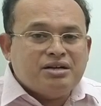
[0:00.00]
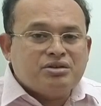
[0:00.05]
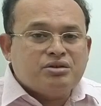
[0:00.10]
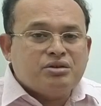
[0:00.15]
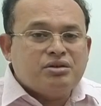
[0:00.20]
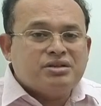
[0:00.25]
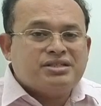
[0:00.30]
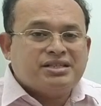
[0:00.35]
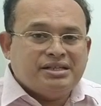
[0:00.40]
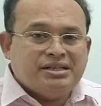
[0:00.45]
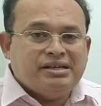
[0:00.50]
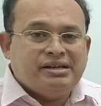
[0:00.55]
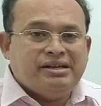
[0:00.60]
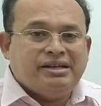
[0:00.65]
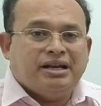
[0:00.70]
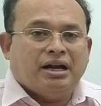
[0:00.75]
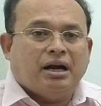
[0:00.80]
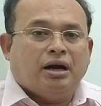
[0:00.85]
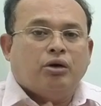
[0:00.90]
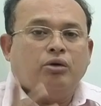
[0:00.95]
goods in
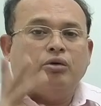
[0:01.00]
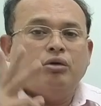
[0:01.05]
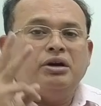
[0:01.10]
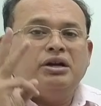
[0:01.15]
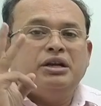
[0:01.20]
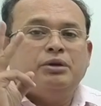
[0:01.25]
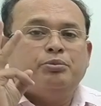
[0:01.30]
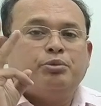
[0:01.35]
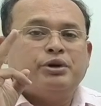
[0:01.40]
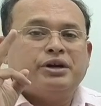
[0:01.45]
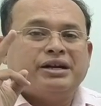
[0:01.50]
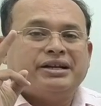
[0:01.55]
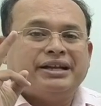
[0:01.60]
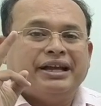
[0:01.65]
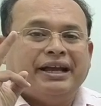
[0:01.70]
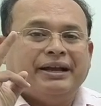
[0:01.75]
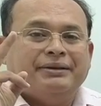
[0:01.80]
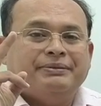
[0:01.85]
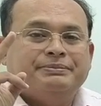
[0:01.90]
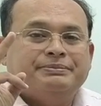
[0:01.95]
India? Only product A.
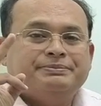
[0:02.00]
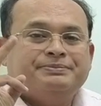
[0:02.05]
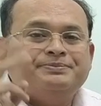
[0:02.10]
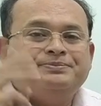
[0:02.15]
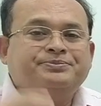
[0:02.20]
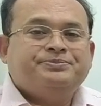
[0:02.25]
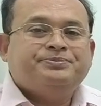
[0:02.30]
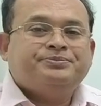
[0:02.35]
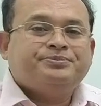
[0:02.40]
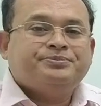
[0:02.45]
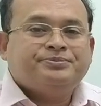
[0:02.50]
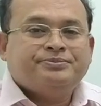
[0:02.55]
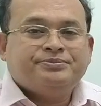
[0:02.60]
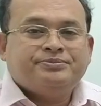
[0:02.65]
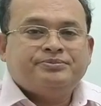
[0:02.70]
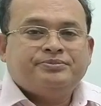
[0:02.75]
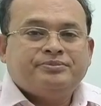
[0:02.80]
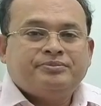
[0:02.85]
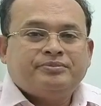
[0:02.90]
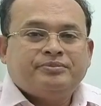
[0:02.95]

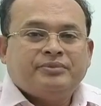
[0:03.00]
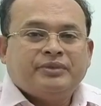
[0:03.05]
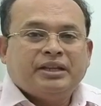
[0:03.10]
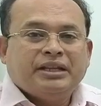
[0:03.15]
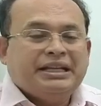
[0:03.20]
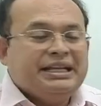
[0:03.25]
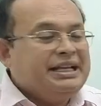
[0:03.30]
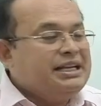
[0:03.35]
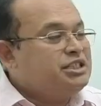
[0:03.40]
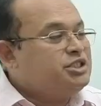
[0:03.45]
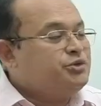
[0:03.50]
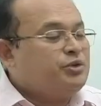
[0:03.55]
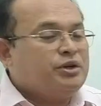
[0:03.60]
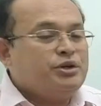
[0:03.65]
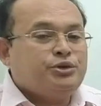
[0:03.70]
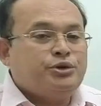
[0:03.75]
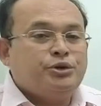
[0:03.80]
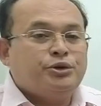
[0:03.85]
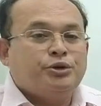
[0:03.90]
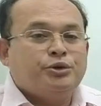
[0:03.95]
Each one
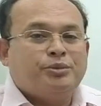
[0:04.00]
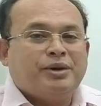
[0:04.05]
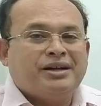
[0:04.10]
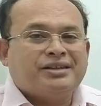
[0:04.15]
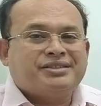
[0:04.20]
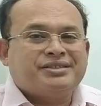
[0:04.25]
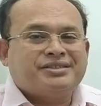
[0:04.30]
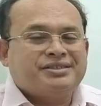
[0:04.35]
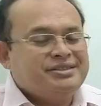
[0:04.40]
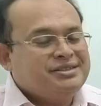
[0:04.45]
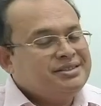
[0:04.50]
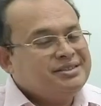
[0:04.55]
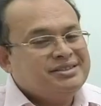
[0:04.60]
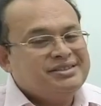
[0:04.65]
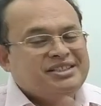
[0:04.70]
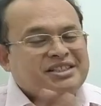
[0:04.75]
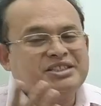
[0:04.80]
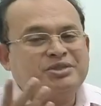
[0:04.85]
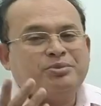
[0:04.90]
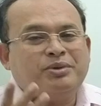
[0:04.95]
2 marks,
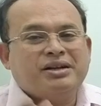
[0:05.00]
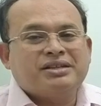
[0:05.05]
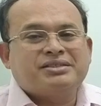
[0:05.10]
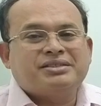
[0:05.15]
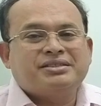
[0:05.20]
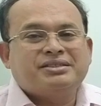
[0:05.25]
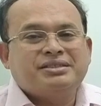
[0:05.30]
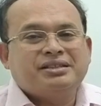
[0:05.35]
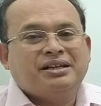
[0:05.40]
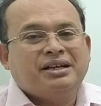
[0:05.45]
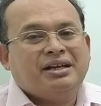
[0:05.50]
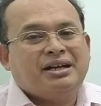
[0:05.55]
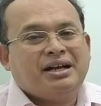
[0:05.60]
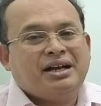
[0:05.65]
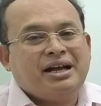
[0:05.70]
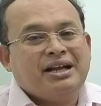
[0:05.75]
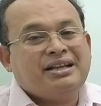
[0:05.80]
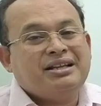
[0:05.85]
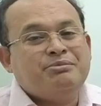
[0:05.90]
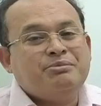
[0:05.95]
6 marks. I
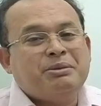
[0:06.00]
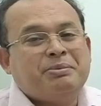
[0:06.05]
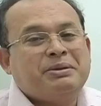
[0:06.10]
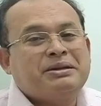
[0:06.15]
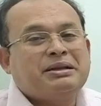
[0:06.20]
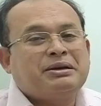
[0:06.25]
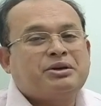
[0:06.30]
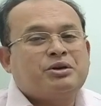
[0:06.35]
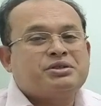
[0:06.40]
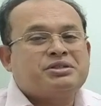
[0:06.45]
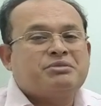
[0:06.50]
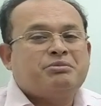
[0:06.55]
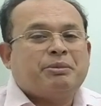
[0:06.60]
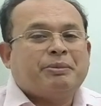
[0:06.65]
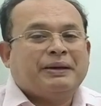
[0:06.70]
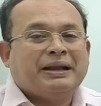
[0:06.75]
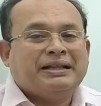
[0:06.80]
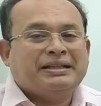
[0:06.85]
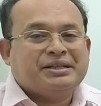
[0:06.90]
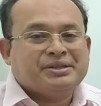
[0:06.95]
can prepare the question
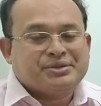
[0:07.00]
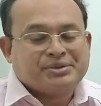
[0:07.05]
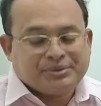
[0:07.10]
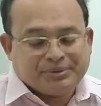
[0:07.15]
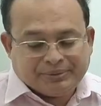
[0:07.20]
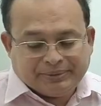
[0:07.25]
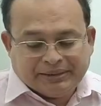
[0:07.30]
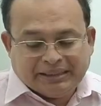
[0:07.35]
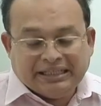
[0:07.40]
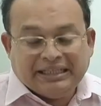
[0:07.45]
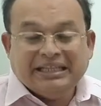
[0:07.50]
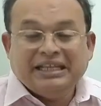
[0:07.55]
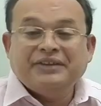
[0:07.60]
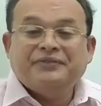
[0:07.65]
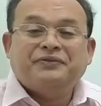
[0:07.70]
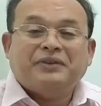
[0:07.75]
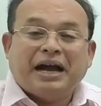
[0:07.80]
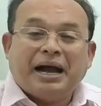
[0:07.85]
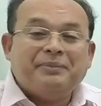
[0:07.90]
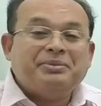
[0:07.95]
like this if
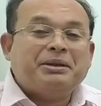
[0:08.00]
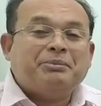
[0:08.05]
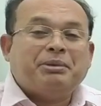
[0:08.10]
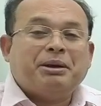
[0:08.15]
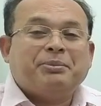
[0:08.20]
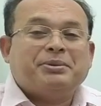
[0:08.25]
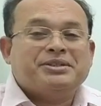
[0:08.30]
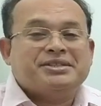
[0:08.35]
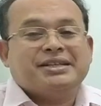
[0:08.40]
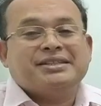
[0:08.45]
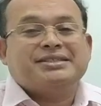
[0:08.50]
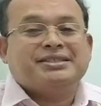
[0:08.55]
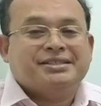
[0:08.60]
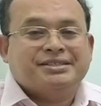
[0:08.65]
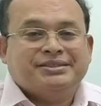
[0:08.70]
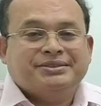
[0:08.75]
I am the paper setter.